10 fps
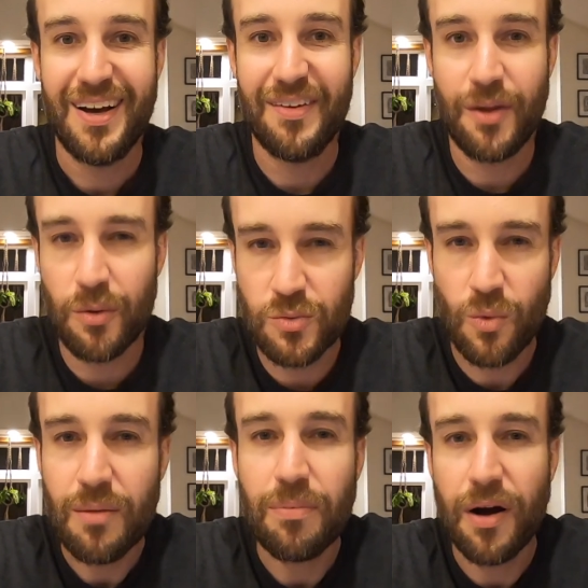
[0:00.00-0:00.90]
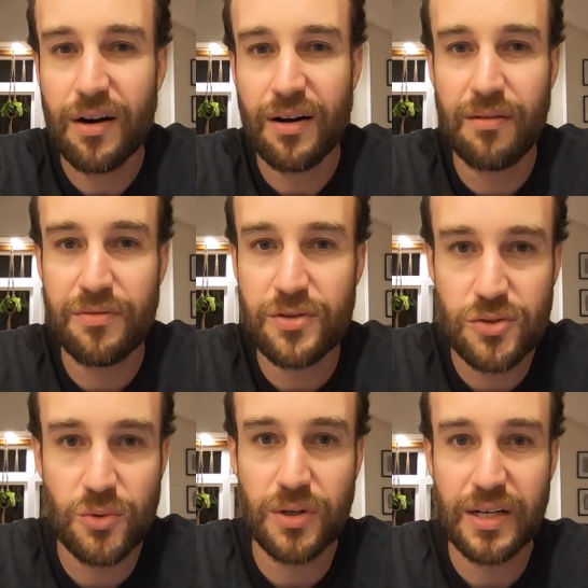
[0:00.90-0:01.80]
there was one part of the
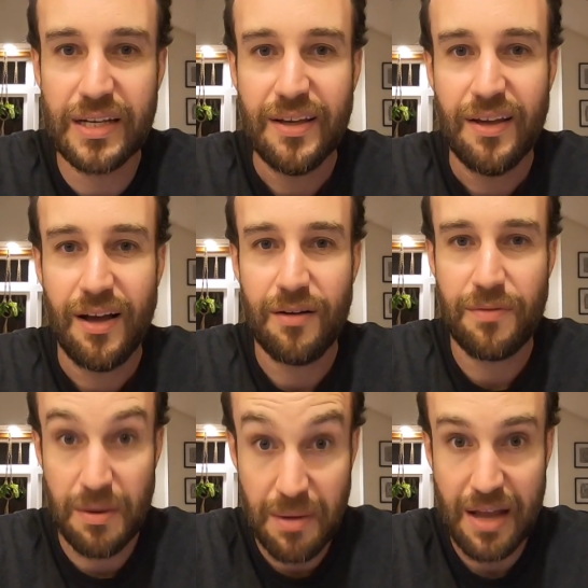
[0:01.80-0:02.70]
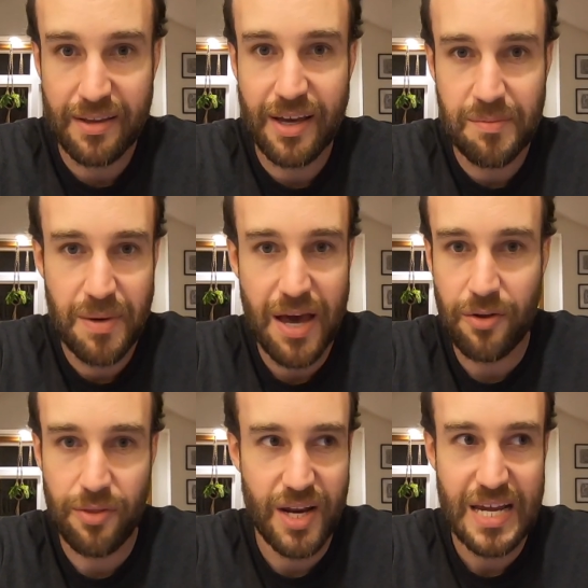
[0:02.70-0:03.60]
story of the Amalekite
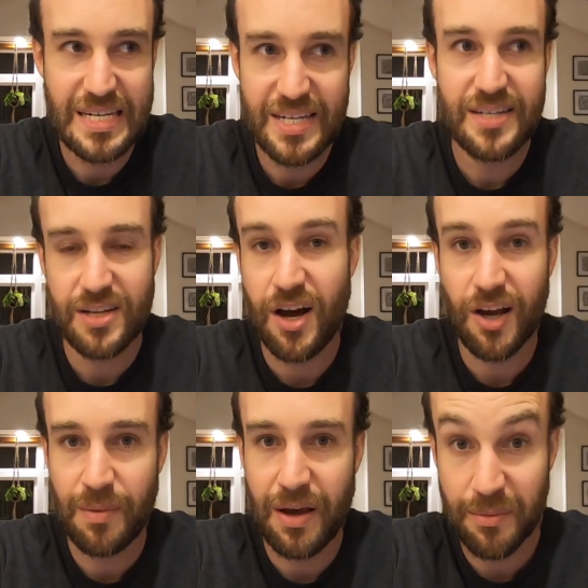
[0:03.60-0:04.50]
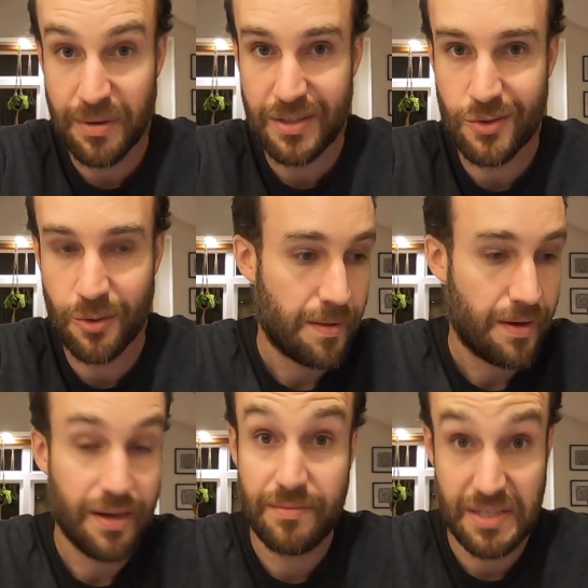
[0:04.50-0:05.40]
battle that I didn't talk about in my sermon.
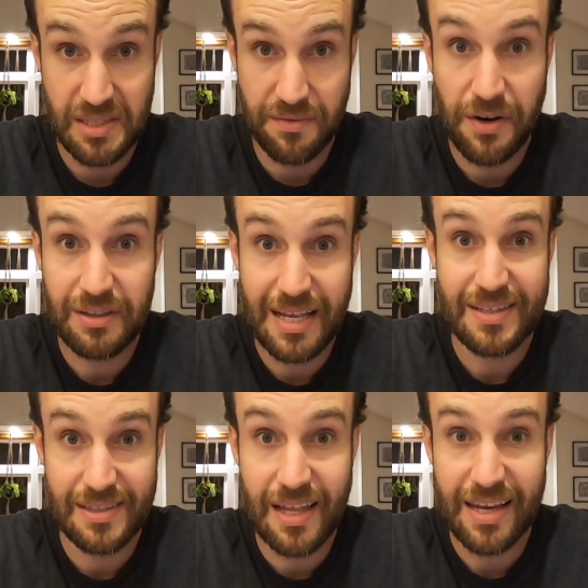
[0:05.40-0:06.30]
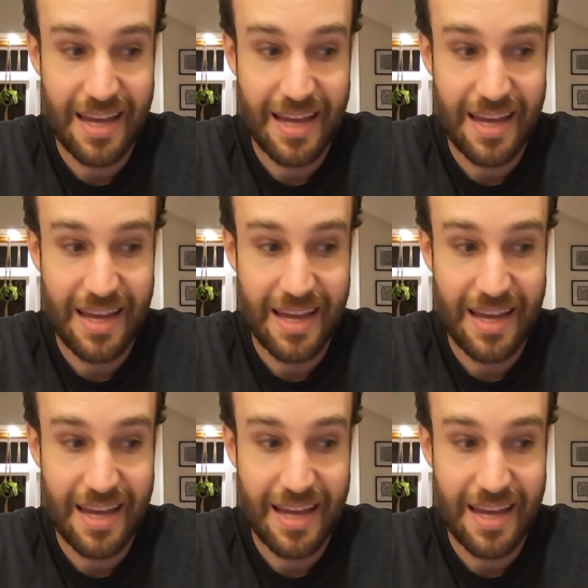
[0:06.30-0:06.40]
And it's the very last line,